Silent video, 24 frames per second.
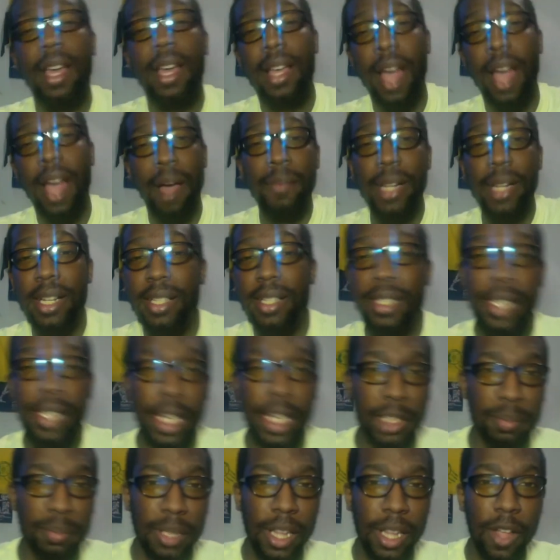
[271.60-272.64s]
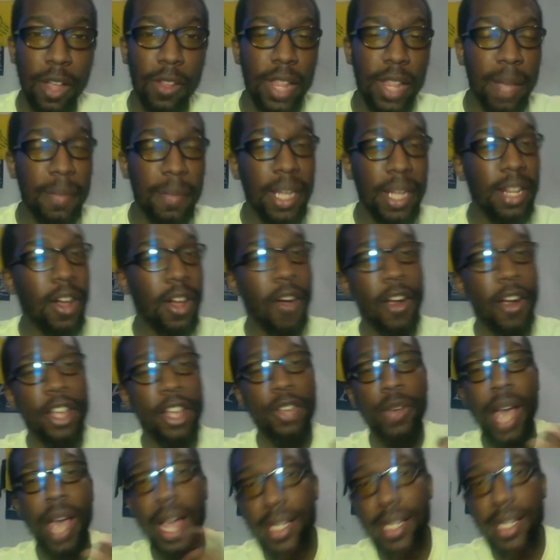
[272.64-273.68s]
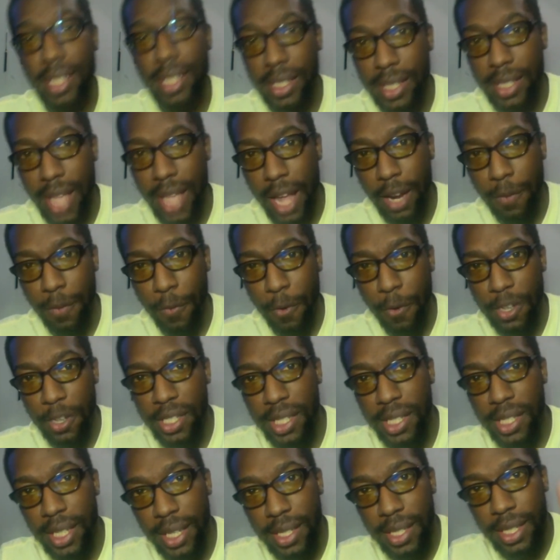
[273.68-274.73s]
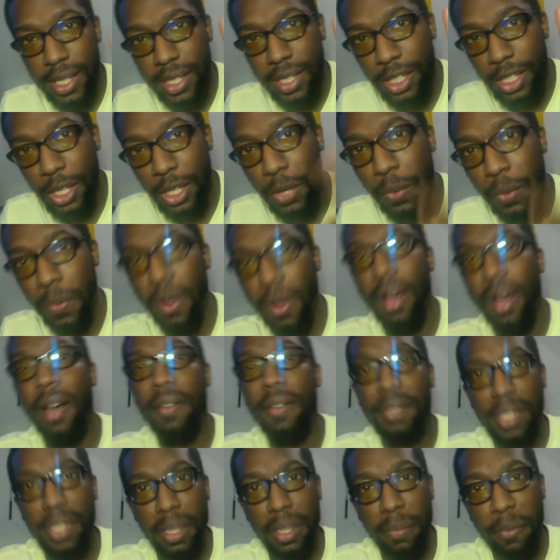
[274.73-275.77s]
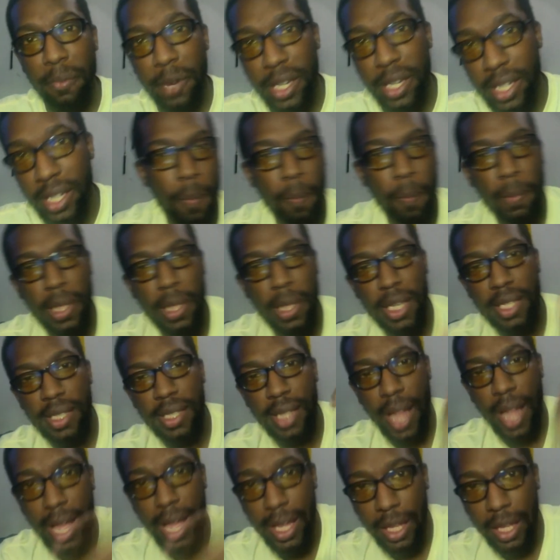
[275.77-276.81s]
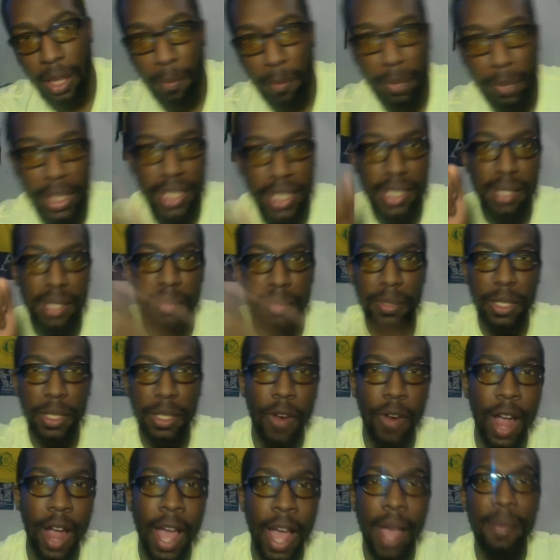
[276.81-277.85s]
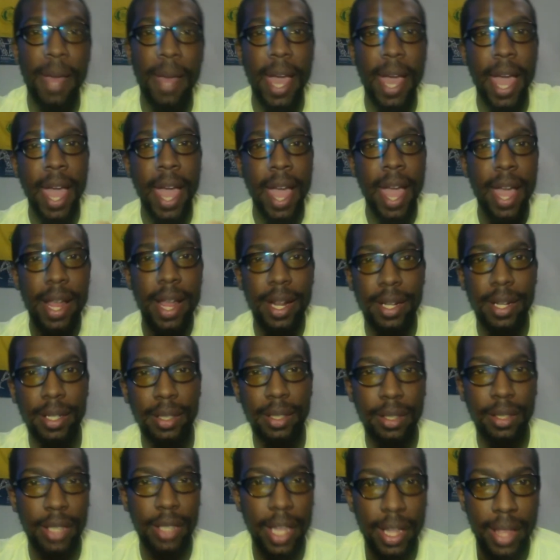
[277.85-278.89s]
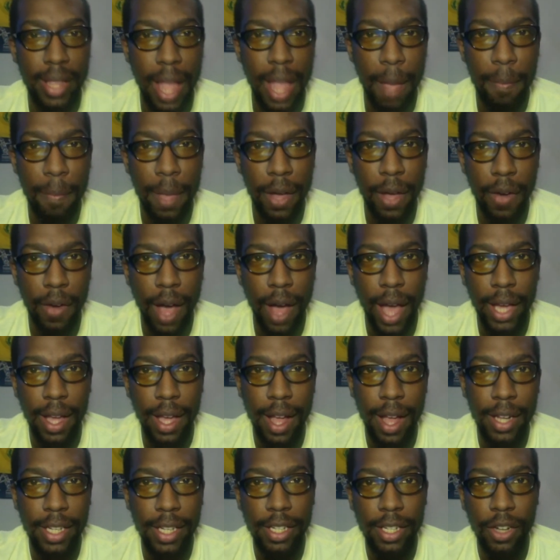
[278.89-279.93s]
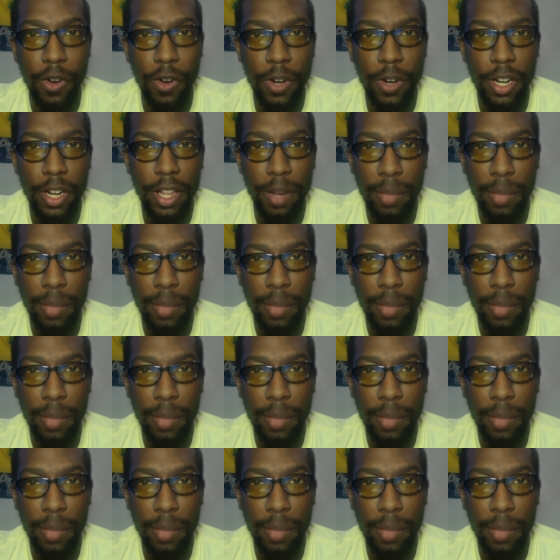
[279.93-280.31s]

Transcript: Comment in the section below. Let me know, are you guys excited for season 2 of Sabrina? Please like, please subscribe, and hit that bell icon in the corner there